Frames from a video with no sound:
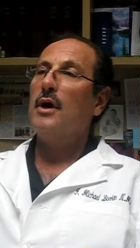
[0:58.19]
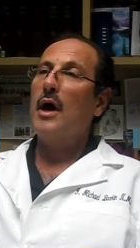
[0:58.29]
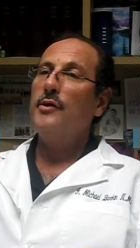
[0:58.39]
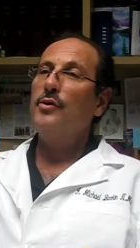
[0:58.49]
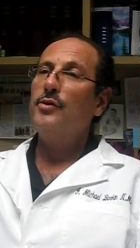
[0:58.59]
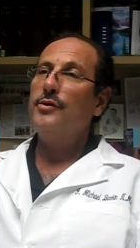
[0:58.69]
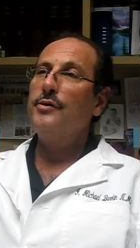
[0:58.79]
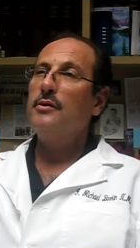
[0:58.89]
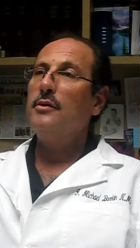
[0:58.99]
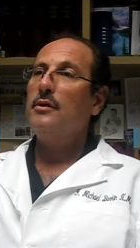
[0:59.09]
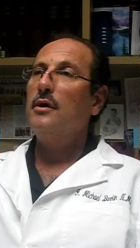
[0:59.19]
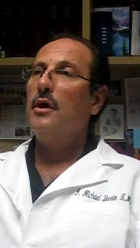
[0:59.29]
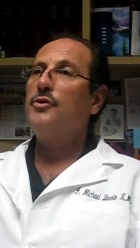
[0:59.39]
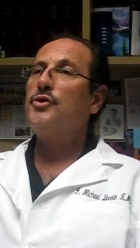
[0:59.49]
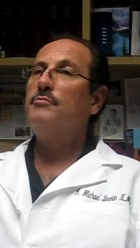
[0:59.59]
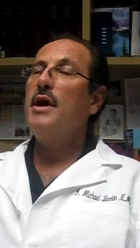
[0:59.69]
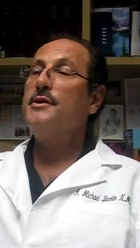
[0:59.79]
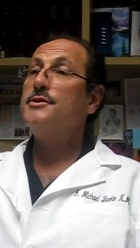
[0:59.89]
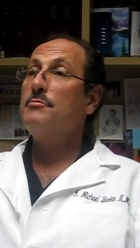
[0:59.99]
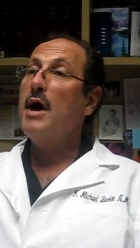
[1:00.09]
I learned a
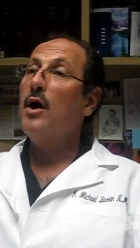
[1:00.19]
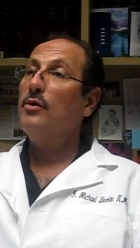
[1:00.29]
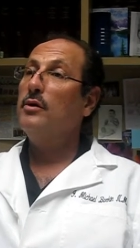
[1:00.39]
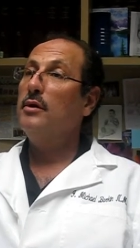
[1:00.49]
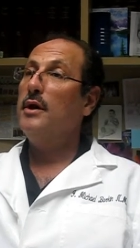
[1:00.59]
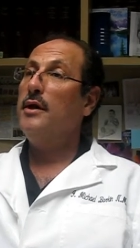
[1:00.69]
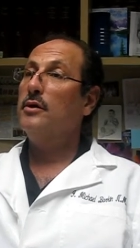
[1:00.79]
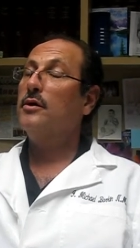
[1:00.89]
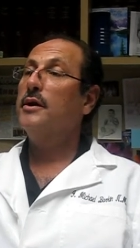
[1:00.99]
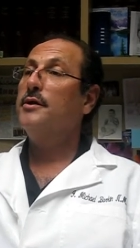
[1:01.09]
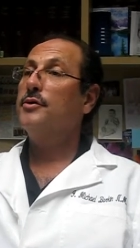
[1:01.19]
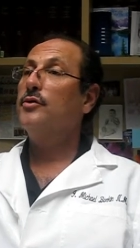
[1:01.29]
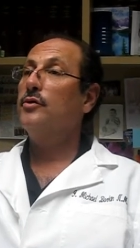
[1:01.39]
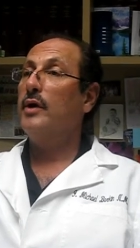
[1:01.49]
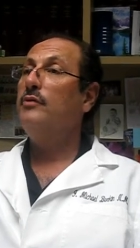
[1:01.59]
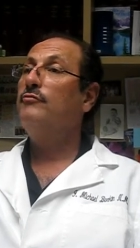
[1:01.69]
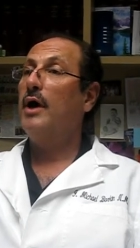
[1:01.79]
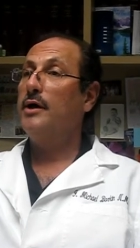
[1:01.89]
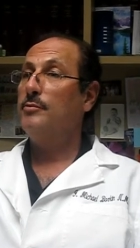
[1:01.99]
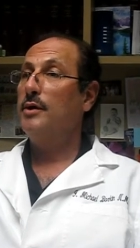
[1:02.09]
tremendous amount in a clinical
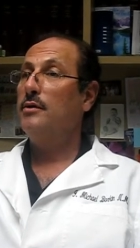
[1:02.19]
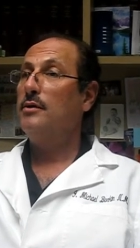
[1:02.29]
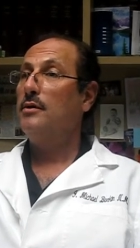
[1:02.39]
environment.